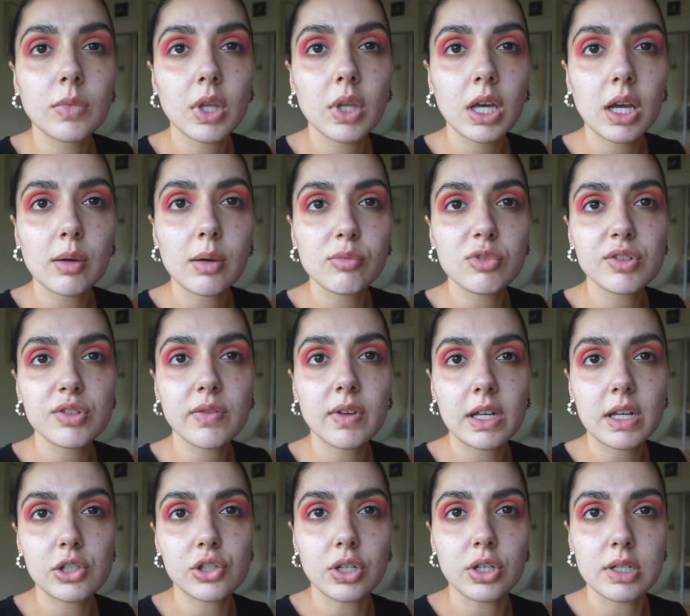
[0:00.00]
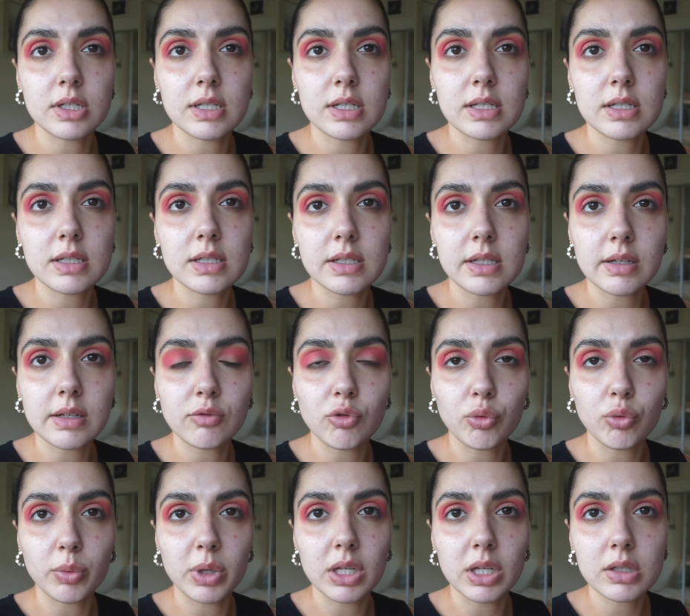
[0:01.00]
camera's flashing, it says 0
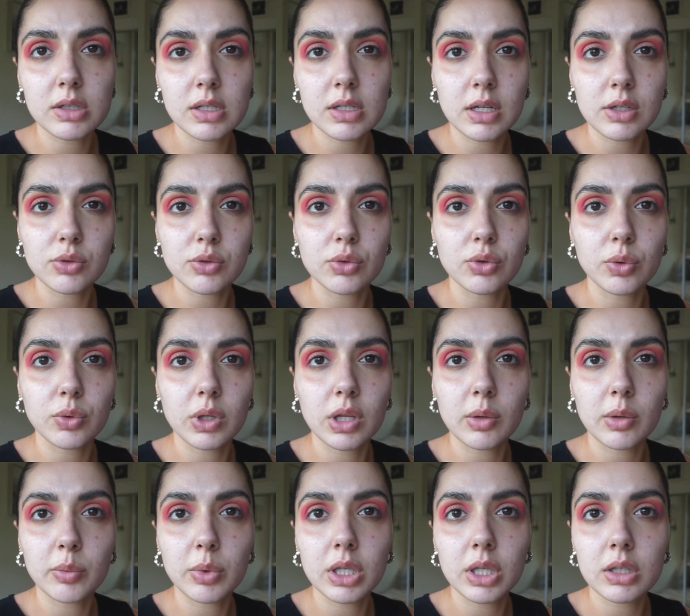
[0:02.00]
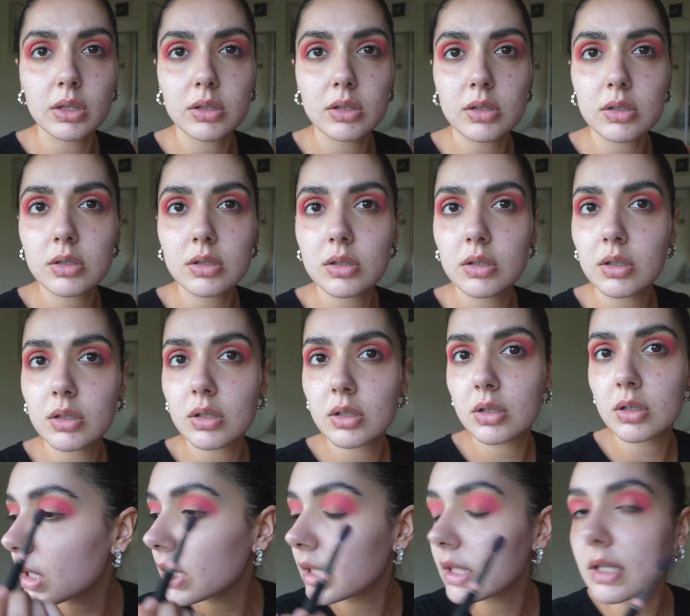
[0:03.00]
minutes and I don't know what that means.
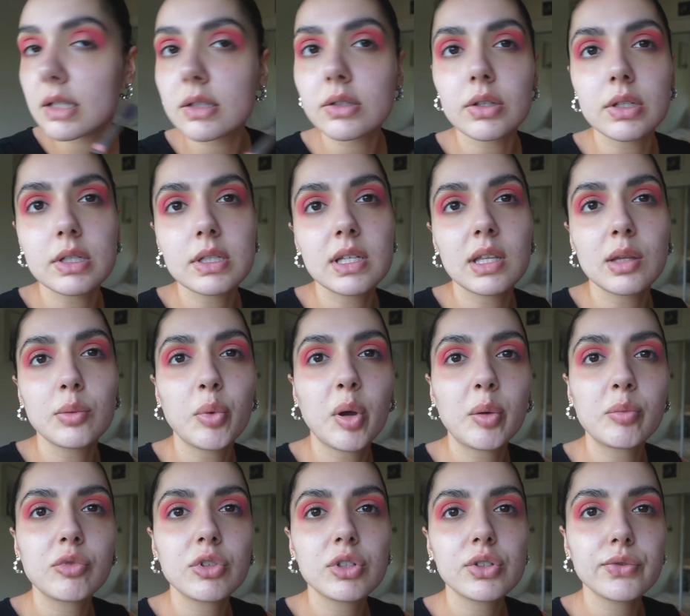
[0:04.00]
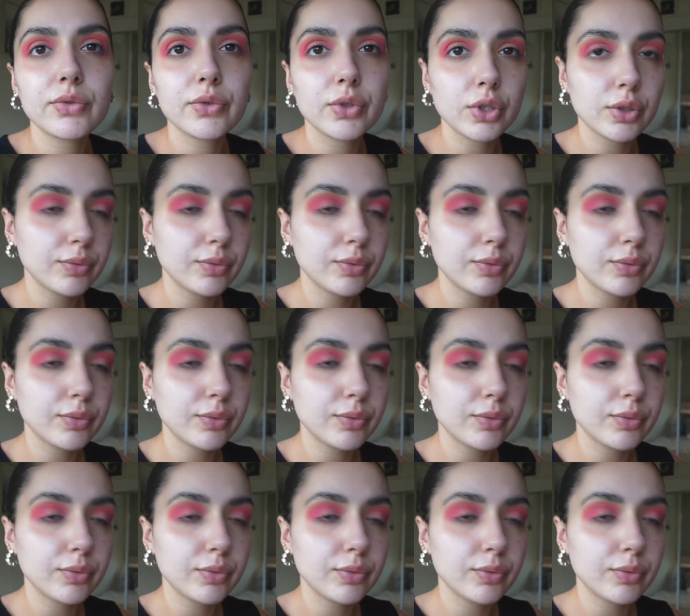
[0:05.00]
I think it's going to say the memory's full.